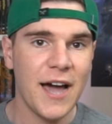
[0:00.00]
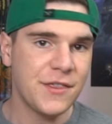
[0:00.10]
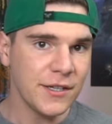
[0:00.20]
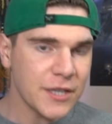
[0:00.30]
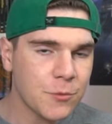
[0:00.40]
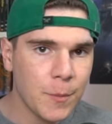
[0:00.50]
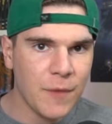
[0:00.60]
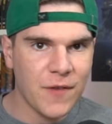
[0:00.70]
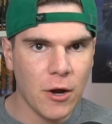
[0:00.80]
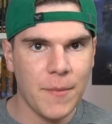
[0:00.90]
I think this would
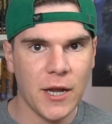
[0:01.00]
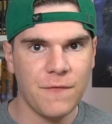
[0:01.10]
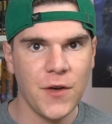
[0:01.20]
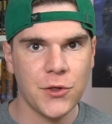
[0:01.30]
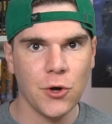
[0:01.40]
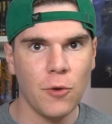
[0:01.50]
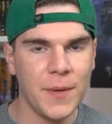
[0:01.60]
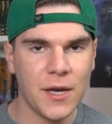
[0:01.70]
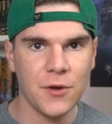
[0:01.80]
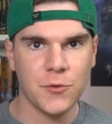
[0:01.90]
be very beneficial
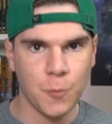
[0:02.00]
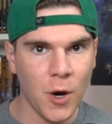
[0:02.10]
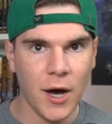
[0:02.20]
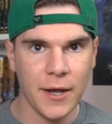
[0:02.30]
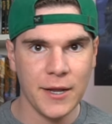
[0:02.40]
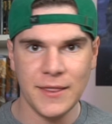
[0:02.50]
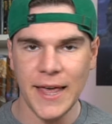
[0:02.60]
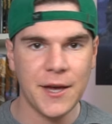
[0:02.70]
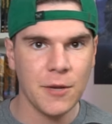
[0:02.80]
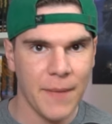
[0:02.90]
because one,
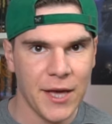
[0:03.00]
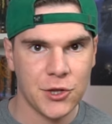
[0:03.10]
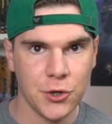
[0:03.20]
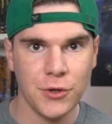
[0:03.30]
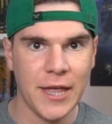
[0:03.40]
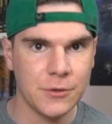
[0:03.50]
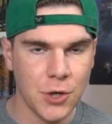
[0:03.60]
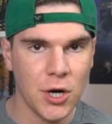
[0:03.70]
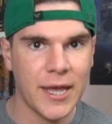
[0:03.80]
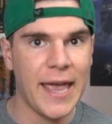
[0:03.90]
they could make sure they
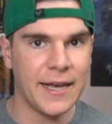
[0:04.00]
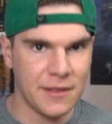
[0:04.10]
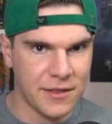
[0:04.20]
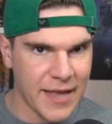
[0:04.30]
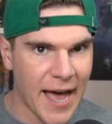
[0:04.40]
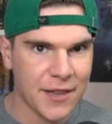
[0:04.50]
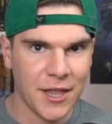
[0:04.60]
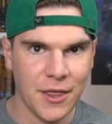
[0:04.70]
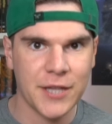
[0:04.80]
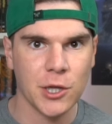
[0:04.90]
look
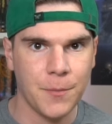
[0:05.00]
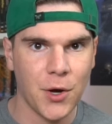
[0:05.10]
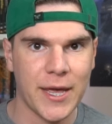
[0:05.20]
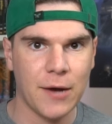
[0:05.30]
exactly like their book